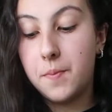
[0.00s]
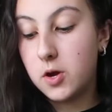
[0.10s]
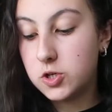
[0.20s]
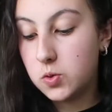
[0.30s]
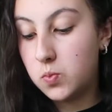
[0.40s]

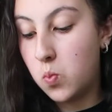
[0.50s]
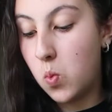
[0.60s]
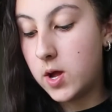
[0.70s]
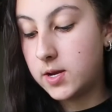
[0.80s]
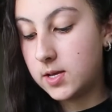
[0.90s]
put
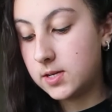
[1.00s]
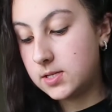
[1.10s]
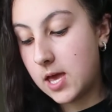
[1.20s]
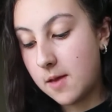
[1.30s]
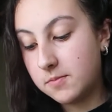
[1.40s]
1
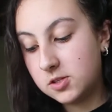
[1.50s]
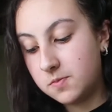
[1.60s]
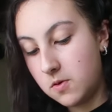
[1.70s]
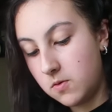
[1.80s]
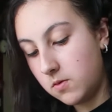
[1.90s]

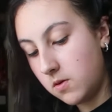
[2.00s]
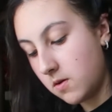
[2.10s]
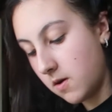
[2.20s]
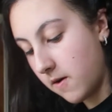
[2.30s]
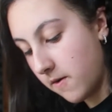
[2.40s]
tablespoon
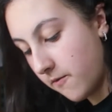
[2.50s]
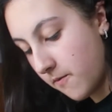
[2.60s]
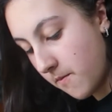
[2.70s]
of